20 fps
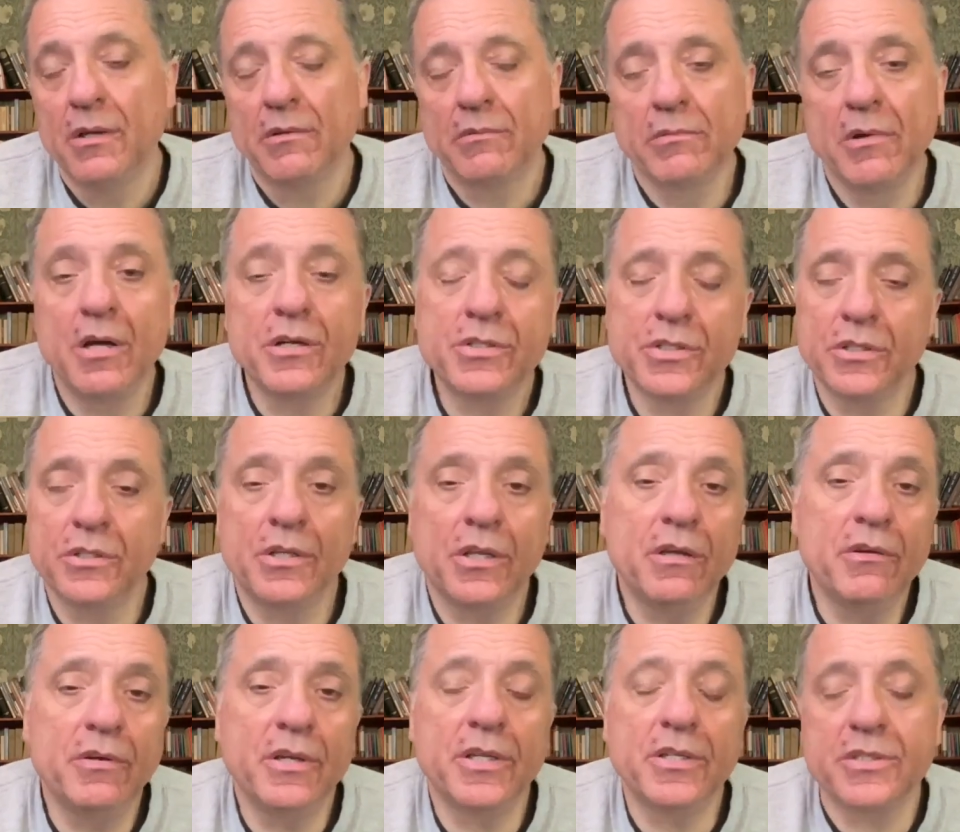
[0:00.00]
Russian
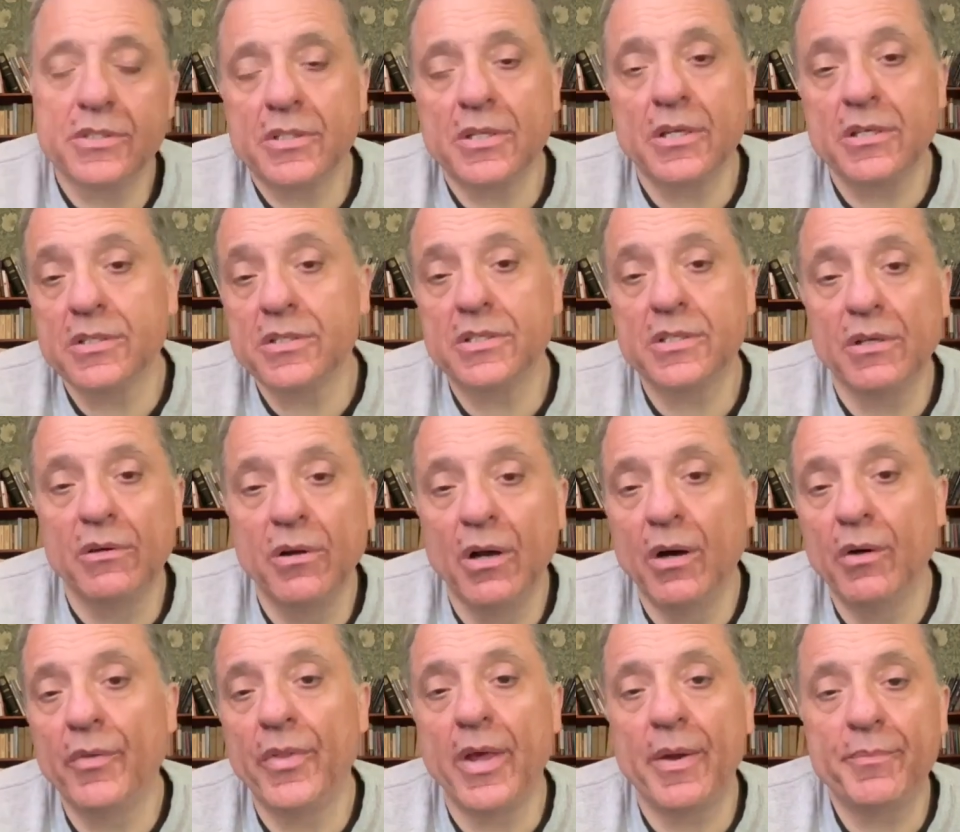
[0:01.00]
units still
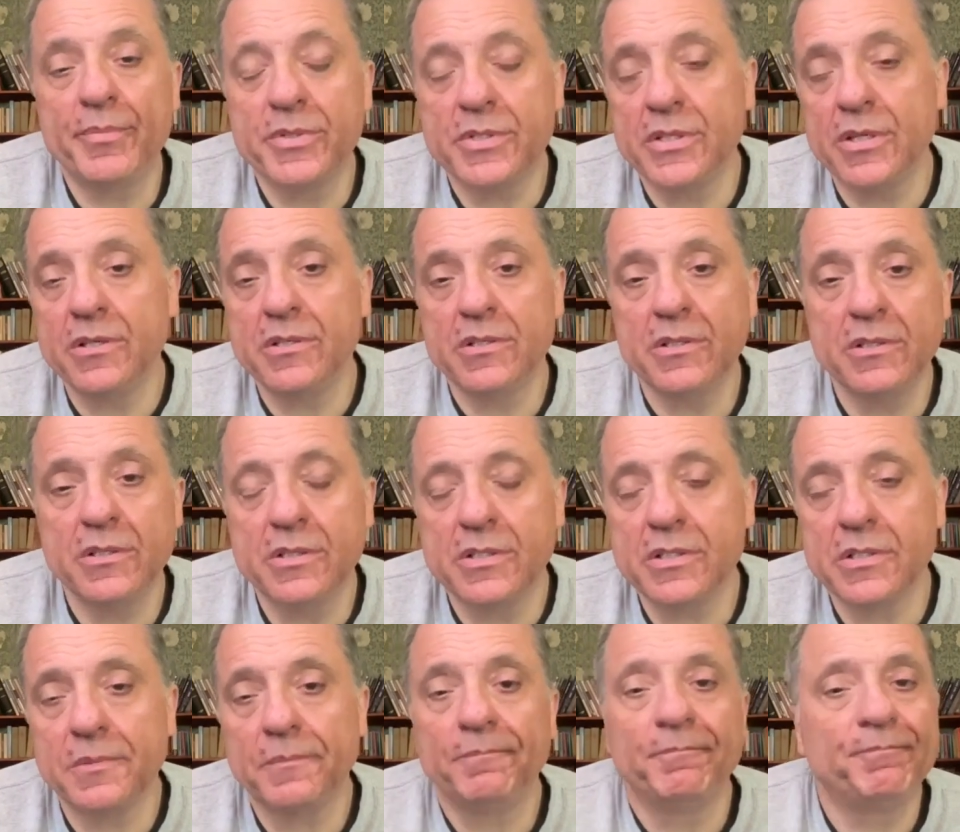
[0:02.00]
held their
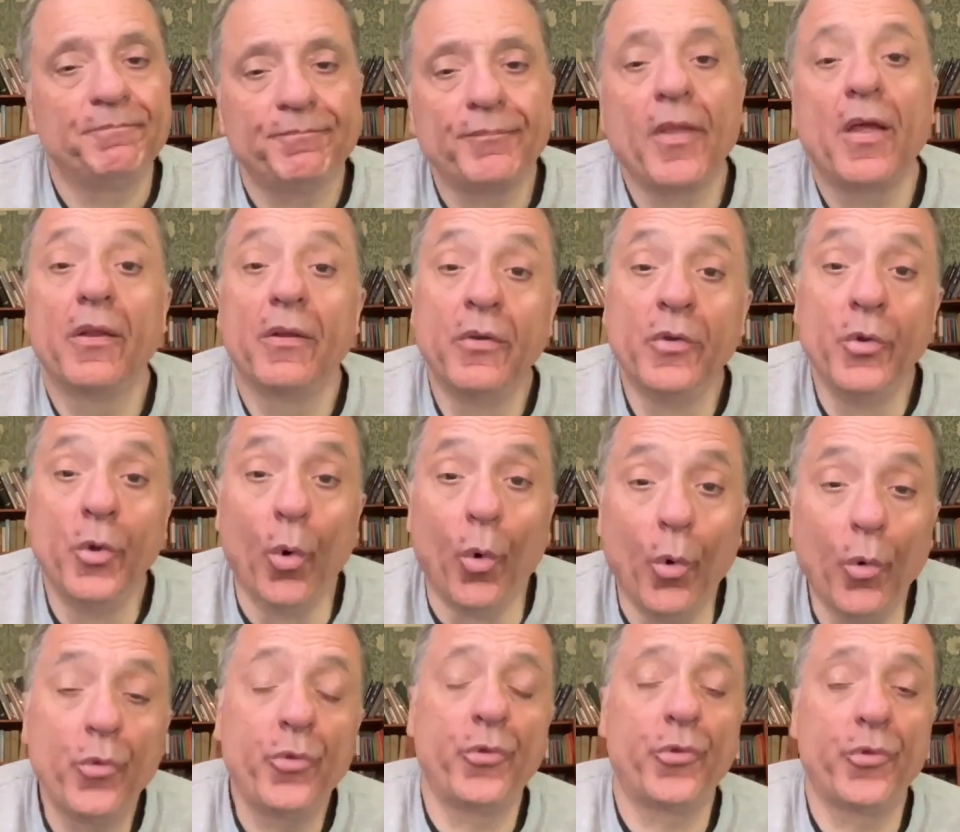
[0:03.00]
positions
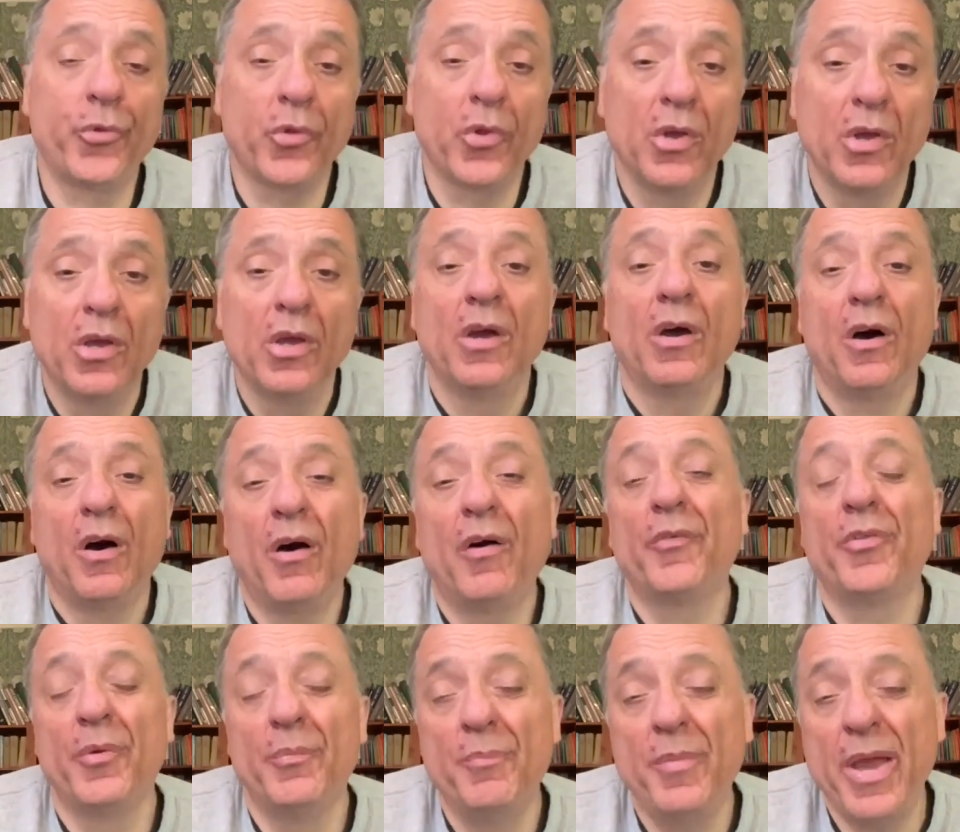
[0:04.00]
north
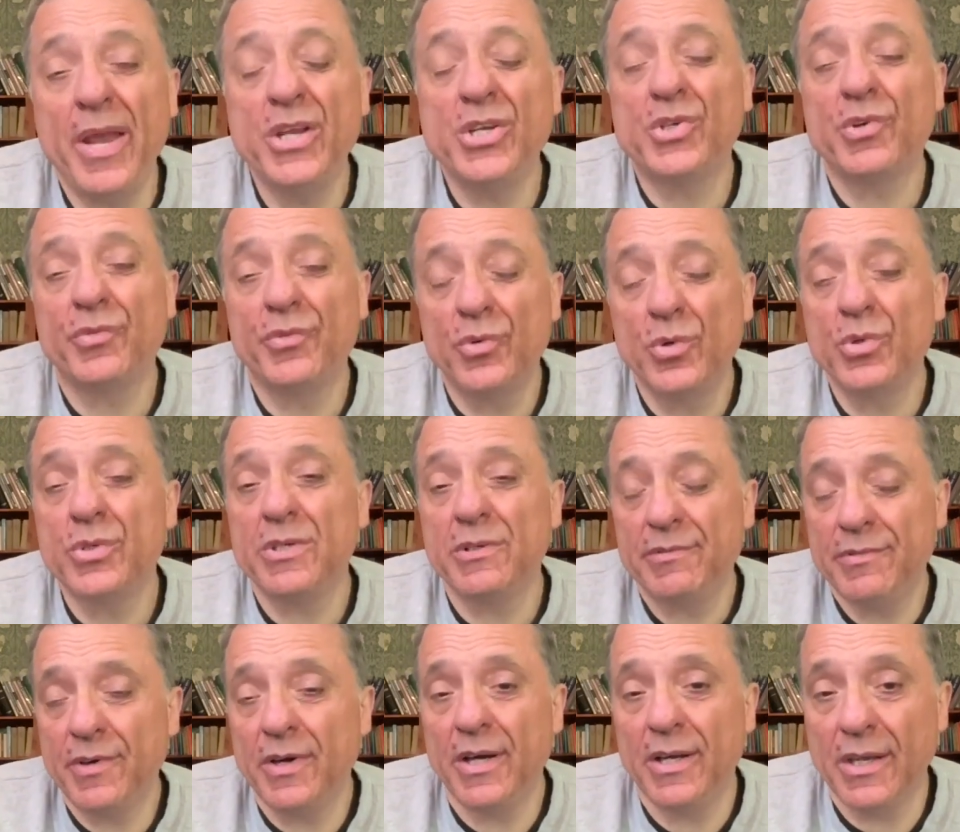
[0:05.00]
of the major
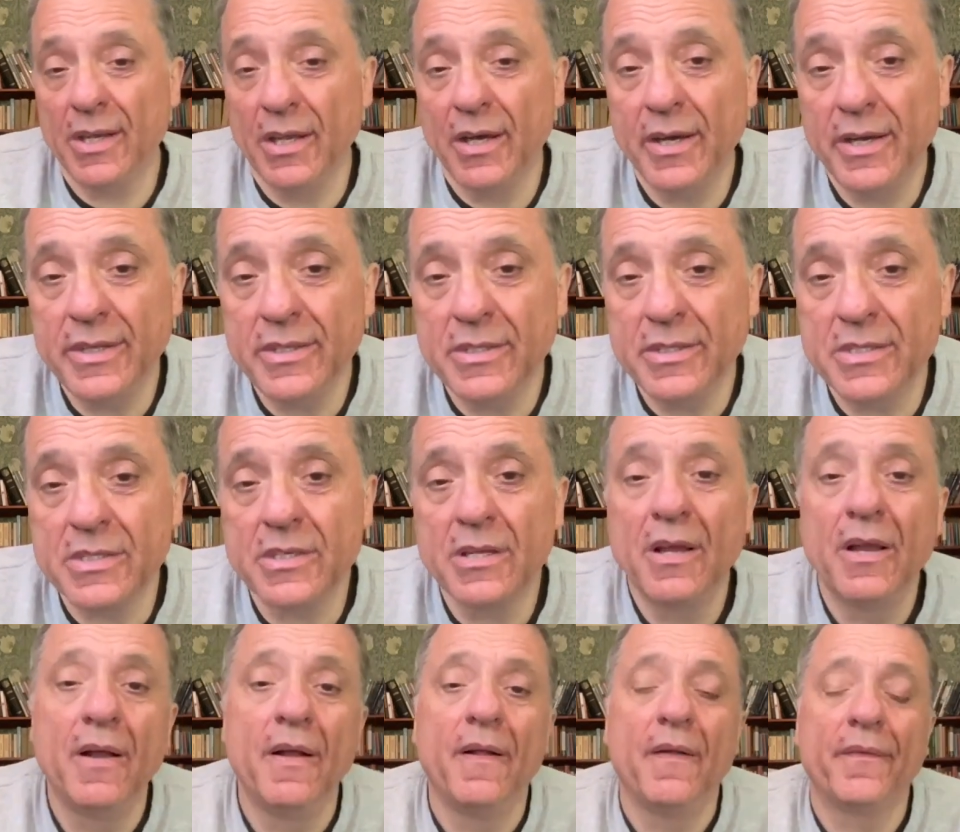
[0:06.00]
fortified lines
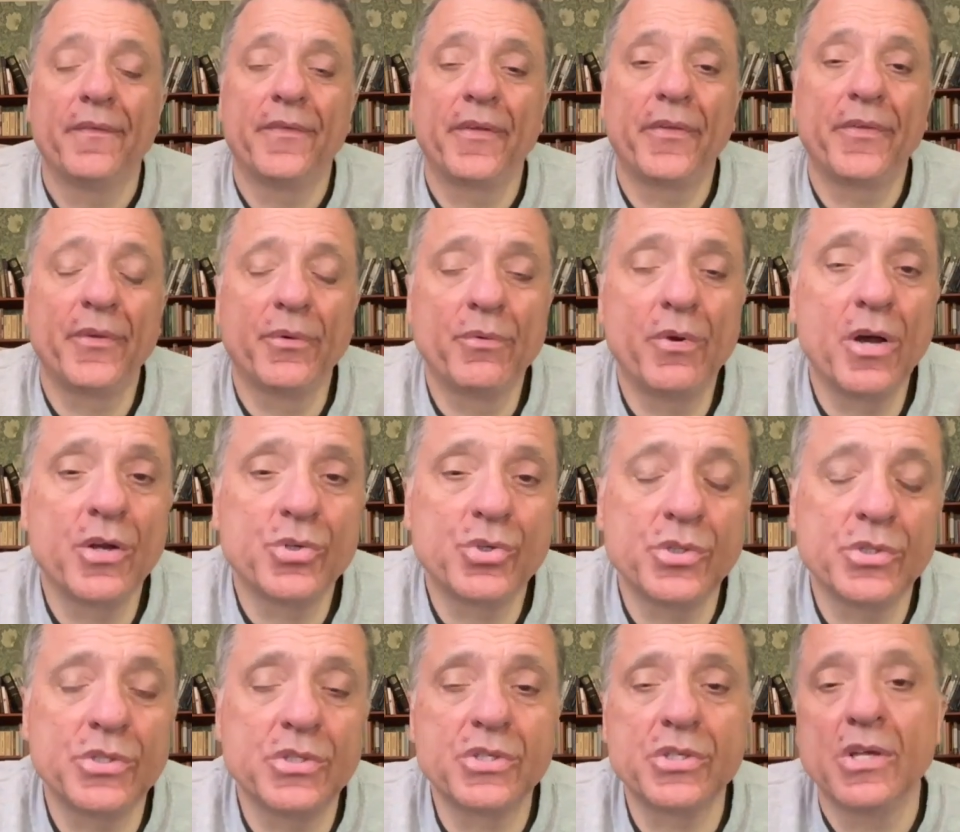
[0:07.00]
that the
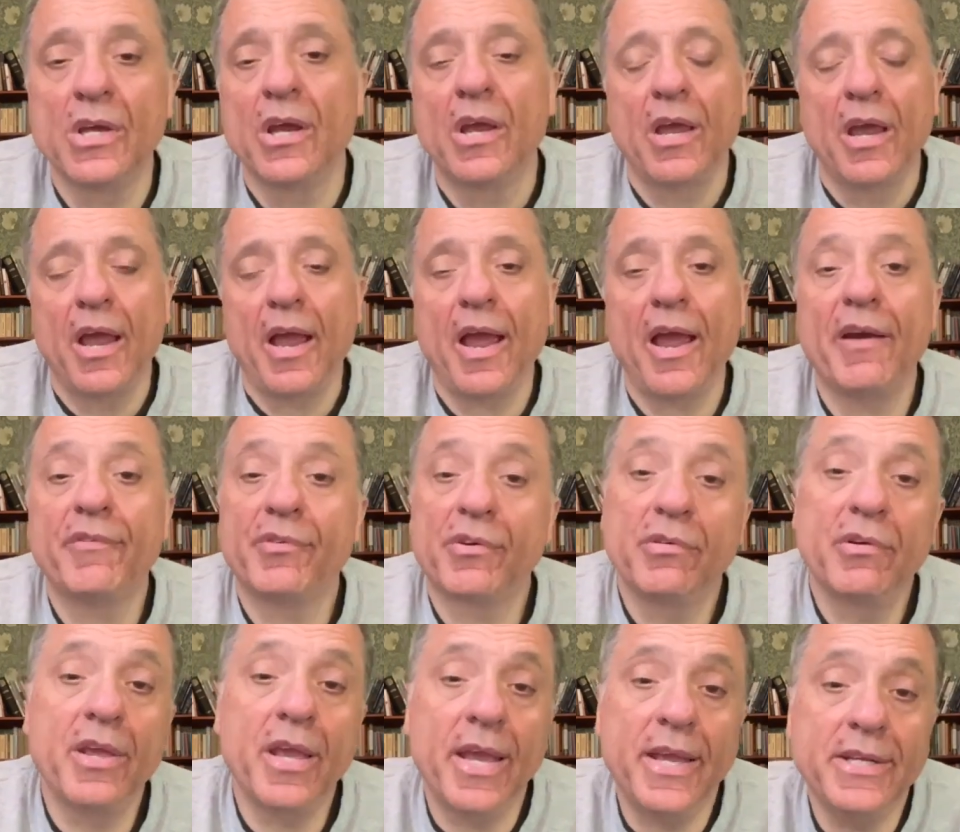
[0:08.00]
Russians have
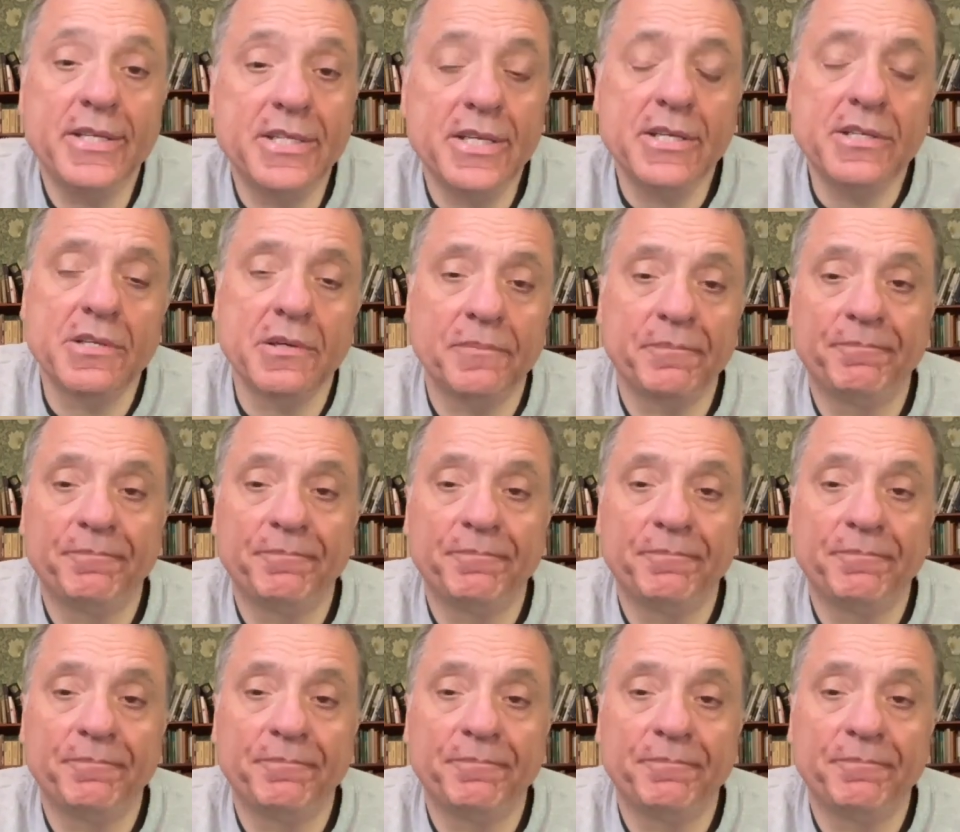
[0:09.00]
created.